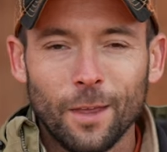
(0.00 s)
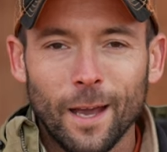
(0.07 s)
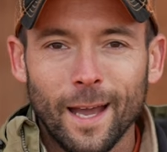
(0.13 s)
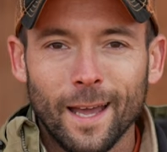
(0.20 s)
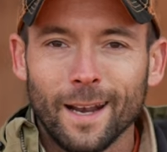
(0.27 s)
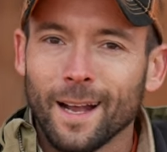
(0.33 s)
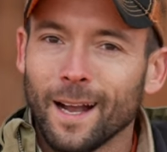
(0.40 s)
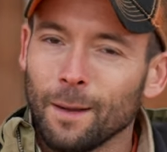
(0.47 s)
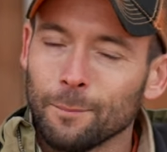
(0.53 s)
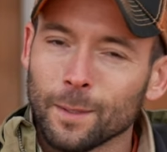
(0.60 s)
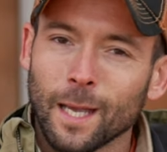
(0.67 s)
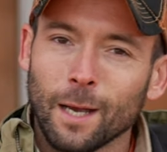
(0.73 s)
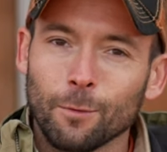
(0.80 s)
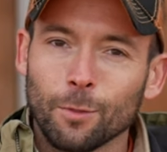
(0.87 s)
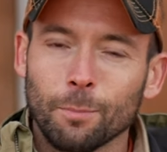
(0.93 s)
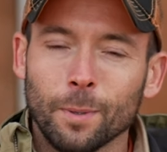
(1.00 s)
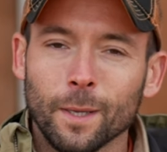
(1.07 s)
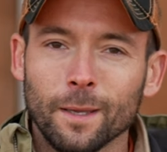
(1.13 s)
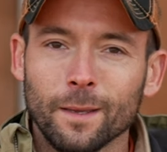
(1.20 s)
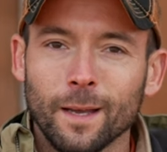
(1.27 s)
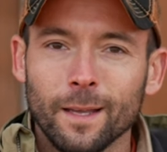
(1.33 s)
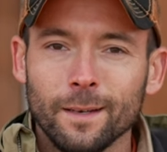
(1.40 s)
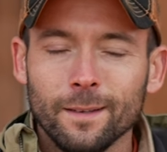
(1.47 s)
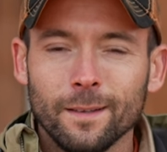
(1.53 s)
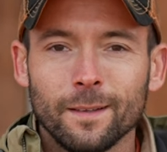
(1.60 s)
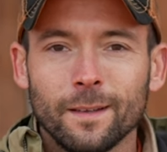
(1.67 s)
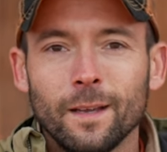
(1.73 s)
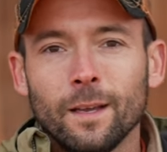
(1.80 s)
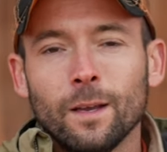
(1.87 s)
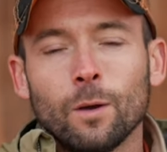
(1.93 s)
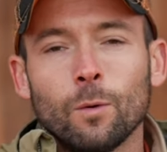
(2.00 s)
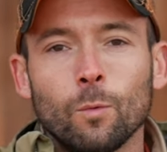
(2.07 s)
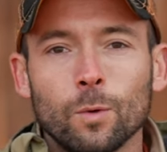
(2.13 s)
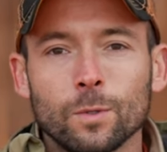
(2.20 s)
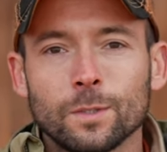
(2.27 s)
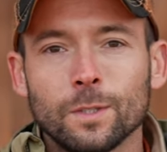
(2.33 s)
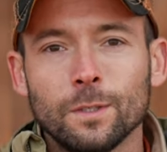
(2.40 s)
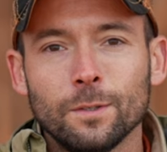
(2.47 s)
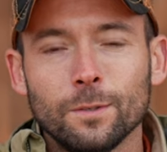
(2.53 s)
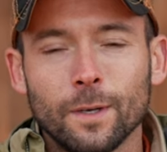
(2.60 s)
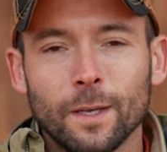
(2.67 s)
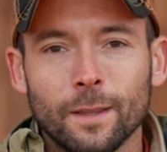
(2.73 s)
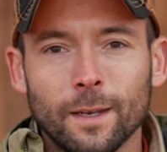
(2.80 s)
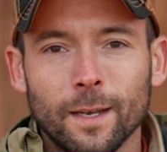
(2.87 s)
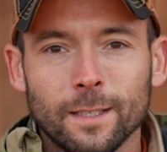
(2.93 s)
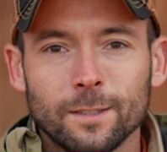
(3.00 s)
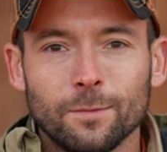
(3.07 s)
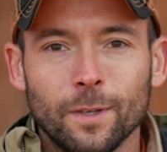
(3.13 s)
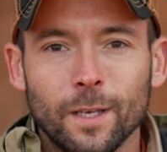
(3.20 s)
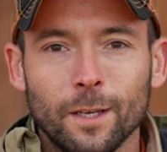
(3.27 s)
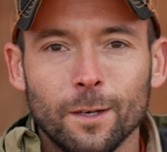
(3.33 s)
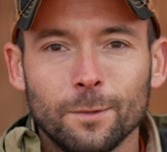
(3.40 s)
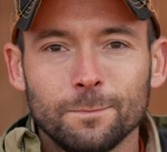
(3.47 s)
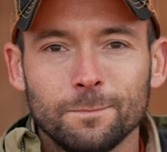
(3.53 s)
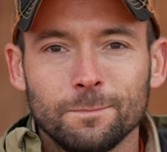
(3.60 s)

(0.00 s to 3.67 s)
that, I'm the guy with the pink gun. We'll see you in the next video.